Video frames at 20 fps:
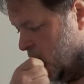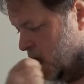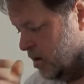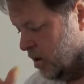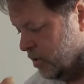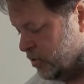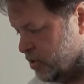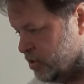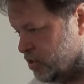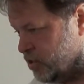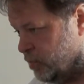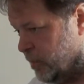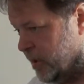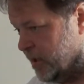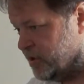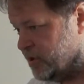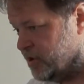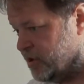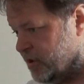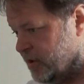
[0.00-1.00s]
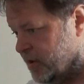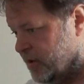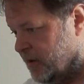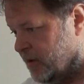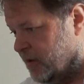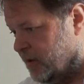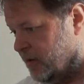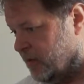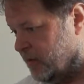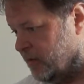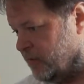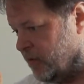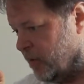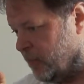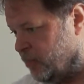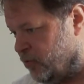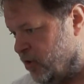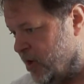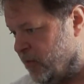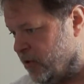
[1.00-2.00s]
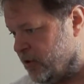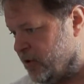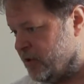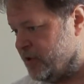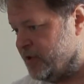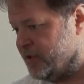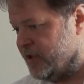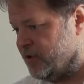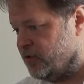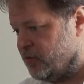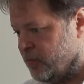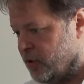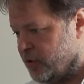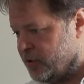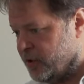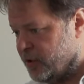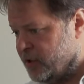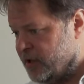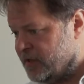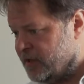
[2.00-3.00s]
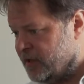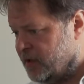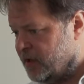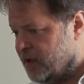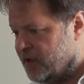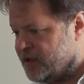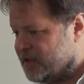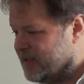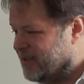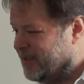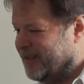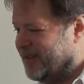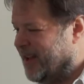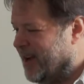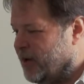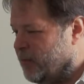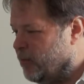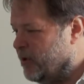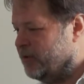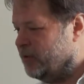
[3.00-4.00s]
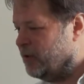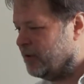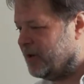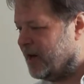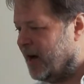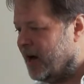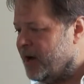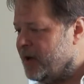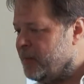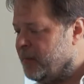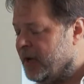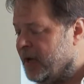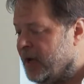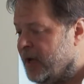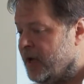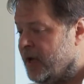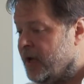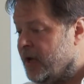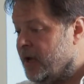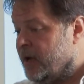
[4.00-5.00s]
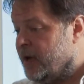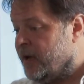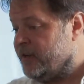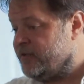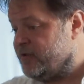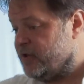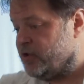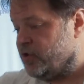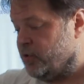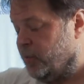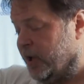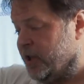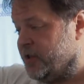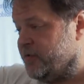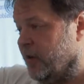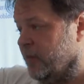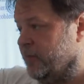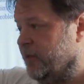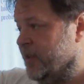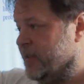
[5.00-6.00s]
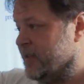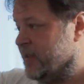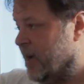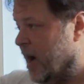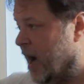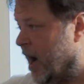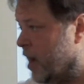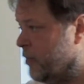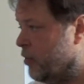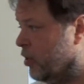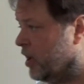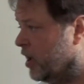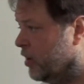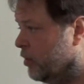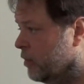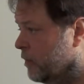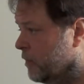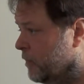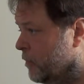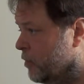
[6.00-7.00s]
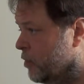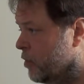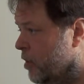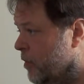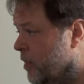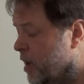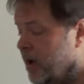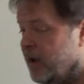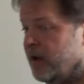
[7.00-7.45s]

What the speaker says: Now the switch from pre-modernity to modernity, it's like with Durkheim, it's a switch from this hierarchical form